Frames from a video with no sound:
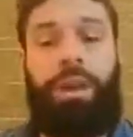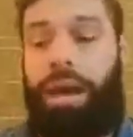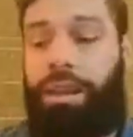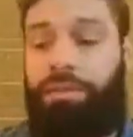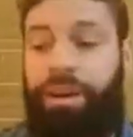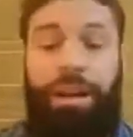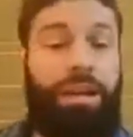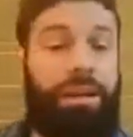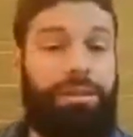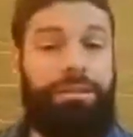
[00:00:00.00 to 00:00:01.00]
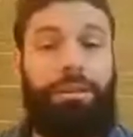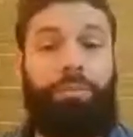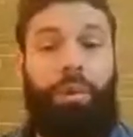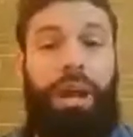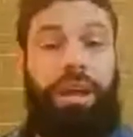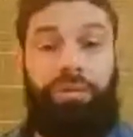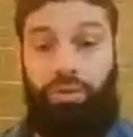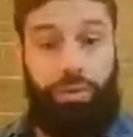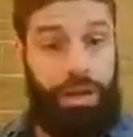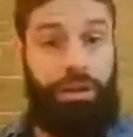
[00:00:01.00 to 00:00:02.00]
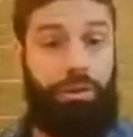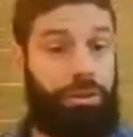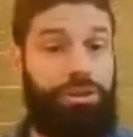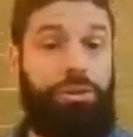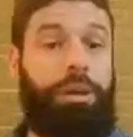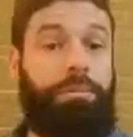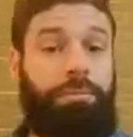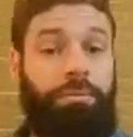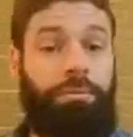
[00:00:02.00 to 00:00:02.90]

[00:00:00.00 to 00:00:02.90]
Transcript: And then finally, custom, where if you really know what you're doing,